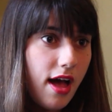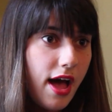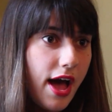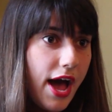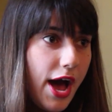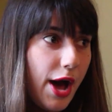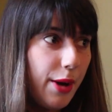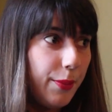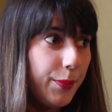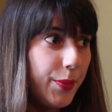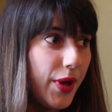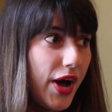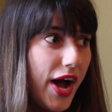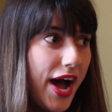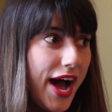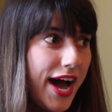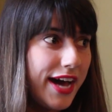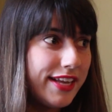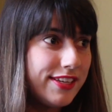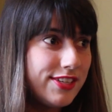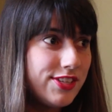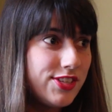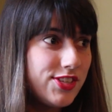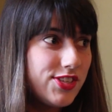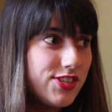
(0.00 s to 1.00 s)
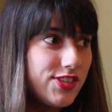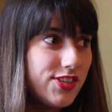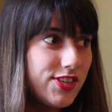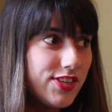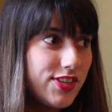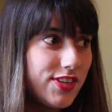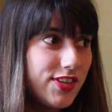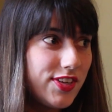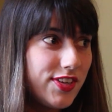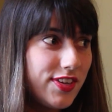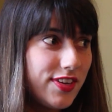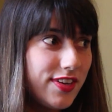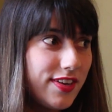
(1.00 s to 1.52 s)
And
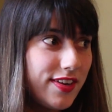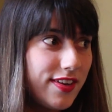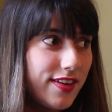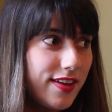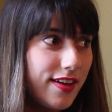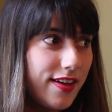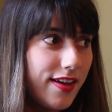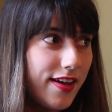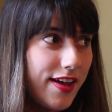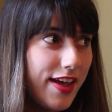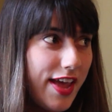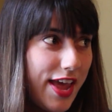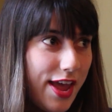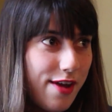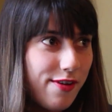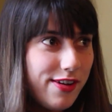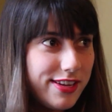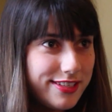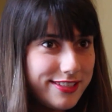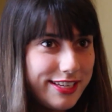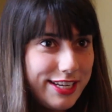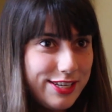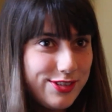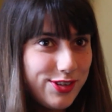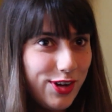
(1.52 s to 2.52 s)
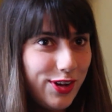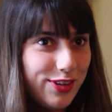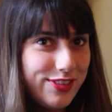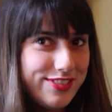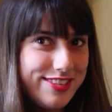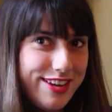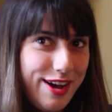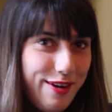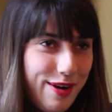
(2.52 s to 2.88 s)
here at St John's,